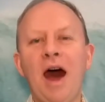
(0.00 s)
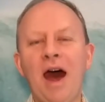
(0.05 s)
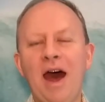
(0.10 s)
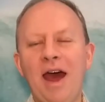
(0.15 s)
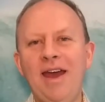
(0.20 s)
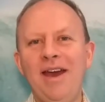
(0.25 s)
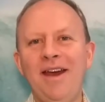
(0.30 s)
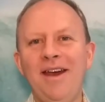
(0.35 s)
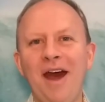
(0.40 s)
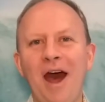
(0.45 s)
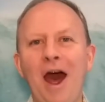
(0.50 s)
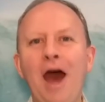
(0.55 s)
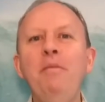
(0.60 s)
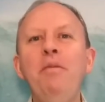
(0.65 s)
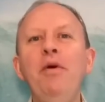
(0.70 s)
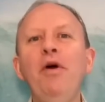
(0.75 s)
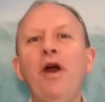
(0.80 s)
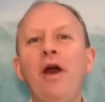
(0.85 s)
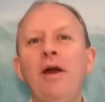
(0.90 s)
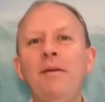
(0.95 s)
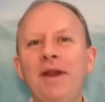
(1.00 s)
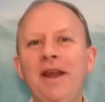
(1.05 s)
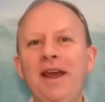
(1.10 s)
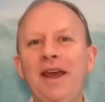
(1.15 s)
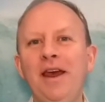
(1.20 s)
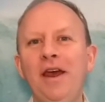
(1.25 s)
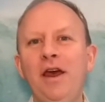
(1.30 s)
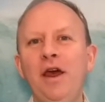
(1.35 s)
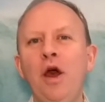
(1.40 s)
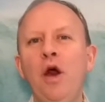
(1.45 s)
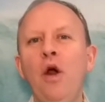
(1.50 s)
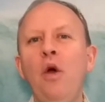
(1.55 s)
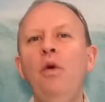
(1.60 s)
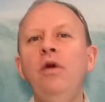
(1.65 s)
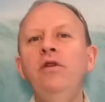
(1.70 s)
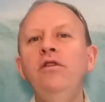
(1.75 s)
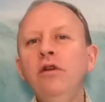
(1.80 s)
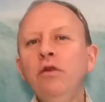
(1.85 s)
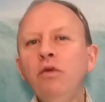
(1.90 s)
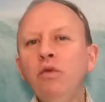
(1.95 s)
Hi, I'm Bill Carmody.
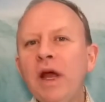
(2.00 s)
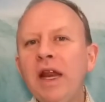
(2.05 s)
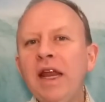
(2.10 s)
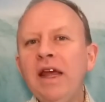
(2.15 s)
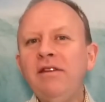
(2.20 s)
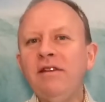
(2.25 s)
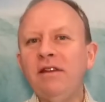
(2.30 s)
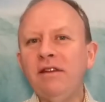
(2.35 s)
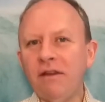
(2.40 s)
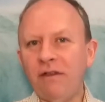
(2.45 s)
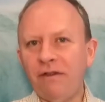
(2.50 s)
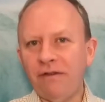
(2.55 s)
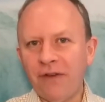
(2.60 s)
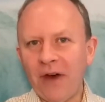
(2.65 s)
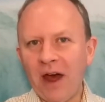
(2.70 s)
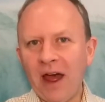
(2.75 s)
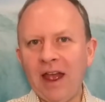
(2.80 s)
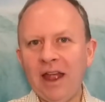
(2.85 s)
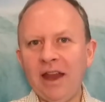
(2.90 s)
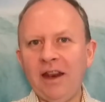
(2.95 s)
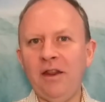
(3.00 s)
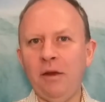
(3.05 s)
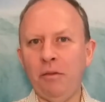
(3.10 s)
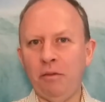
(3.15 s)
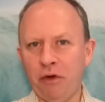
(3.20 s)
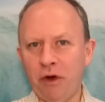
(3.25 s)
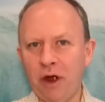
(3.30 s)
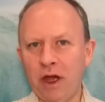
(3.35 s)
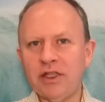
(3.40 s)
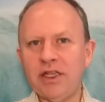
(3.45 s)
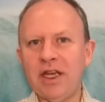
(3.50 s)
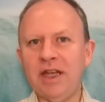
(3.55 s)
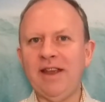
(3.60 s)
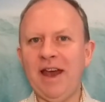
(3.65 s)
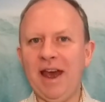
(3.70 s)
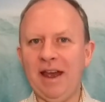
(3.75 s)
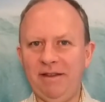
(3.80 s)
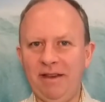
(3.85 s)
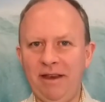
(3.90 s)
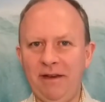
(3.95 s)
When you're ready to define the
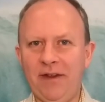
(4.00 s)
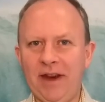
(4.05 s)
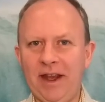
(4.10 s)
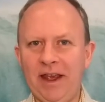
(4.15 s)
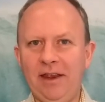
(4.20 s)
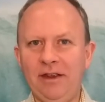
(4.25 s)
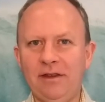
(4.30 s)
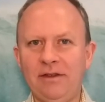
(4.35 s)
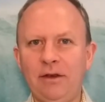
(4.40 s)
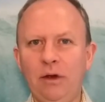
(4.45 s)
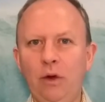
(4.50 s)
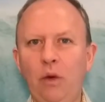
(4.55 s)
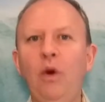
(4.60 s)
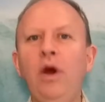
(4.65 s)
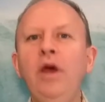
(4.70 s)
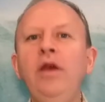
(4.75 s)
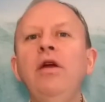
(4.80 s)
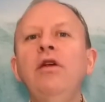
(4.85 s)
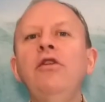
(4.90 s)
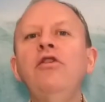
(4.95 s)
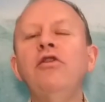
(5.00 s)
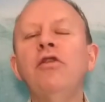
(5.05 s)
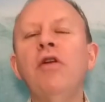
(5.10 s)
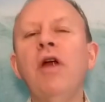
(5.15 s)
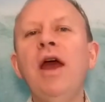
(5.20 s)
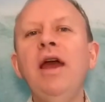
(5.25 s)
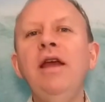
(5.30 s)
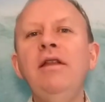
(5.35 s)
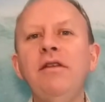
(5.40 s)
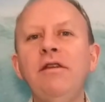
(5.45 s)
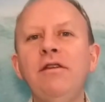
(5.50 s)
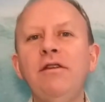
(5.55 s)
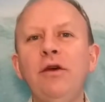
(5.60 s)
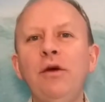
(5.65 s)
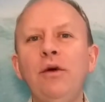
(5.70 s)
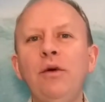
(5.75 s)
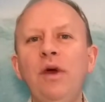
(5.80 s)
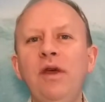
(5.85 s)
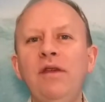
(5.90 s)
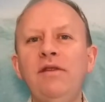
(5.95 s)
project activities, what you're trying to
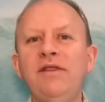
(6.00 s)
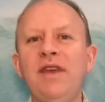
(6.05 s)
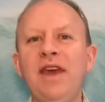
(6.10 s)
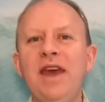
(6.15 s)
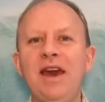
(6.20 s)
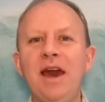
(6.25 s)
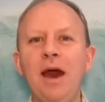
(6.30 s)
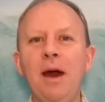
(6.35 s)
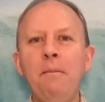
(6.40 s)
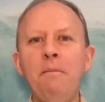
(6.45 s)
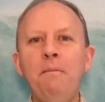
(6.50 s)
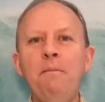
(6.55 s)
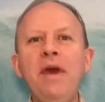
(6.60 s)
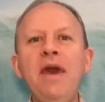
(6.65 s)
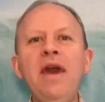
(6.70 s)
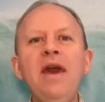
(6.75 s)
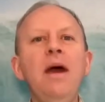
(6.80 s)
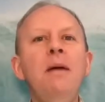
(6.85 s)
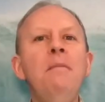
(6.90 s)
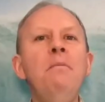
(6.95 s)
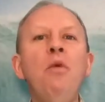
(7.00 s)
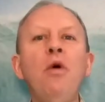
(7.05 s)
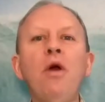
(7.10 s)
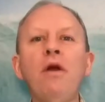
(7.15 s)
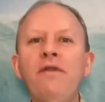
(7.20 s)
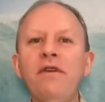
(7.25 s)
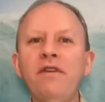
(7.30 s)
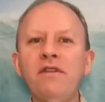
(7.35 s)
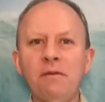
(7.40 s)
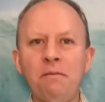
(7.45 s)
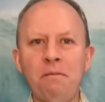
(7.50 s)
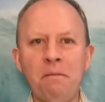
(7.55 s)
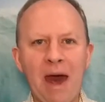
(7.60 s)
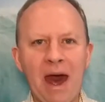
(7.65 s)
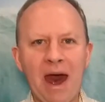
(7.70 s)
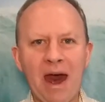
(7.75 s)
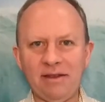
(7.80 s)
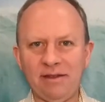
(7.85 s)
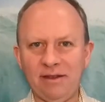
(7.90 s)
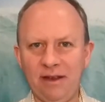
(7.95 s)
do is take a big amorphous
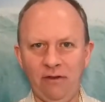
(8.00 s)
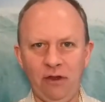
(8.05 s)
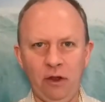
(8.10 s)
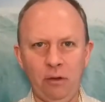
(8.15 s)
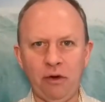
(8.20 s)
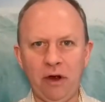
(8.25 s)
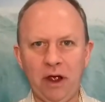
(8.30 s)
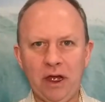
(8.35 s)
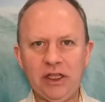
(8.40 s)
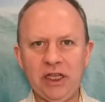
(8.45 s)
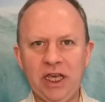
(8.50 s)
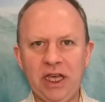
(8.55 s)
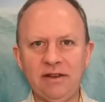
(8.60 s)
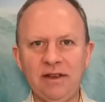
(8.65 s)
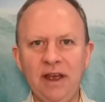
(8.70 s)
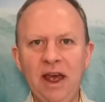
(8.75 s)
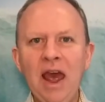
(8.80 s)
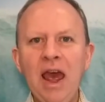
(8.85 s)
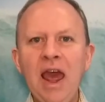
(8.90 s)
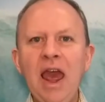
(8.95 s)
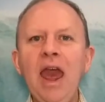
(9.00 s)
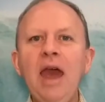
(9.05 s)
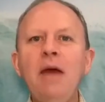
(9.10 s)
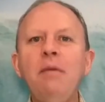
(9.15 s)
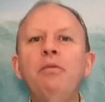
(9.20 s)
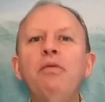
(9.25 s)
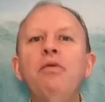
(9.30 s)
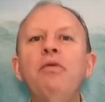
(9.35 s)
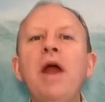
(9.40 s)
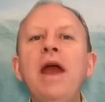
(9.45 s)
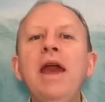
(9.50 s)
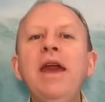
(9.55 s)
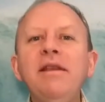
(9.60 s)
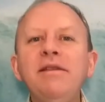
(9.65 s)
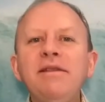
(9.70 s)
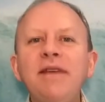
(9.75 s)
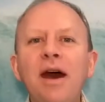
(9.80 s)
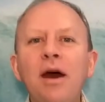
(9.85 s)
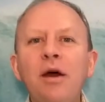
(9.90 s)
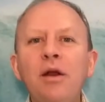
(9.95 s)
mass of the project and break
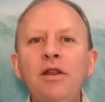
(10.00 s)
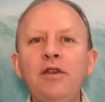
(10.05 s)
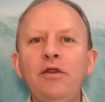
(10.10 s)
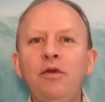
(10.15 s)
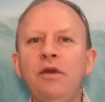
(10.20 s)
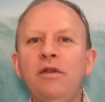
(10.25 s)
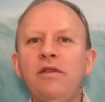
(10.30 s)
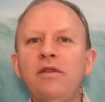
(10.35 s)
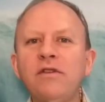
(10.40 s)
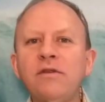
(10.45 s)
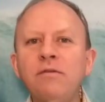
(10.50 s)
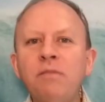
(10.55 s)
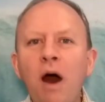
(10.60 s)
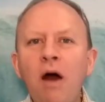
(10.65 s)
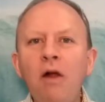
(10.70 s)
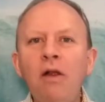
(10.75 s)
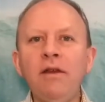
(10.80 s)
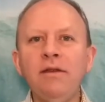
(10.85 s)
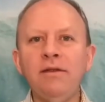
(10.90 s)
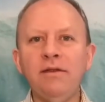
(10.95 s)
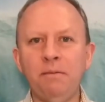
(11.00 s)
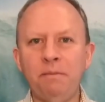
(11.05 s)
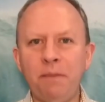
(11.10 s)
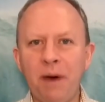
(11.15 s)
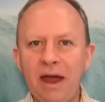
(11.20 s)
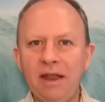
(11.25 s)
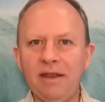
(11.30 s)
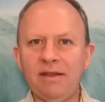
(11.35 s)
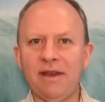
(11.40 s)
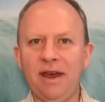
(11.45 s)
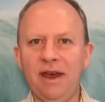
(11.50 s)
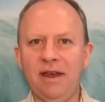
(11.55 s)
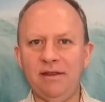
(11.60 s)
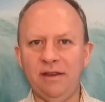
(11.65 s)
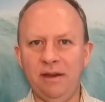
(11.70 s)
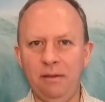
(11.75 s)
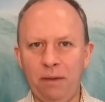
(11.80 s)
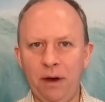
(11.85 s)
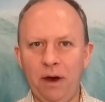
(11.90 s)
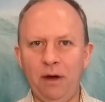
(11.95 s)
it down into its smallest bite
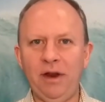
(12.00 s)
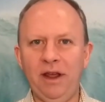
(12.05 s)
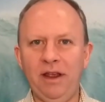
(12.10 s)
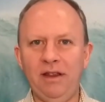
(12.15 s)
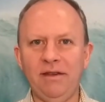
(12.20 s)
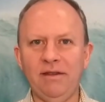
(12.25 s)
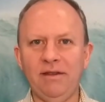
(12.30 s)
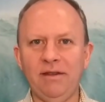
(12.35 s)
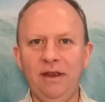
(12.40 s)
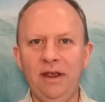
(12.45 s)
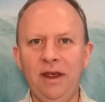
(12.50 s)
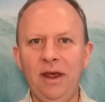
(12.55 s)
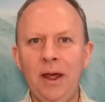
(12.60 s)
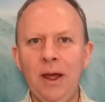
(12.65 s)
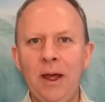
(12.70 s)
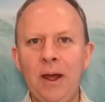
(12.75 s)
sized components.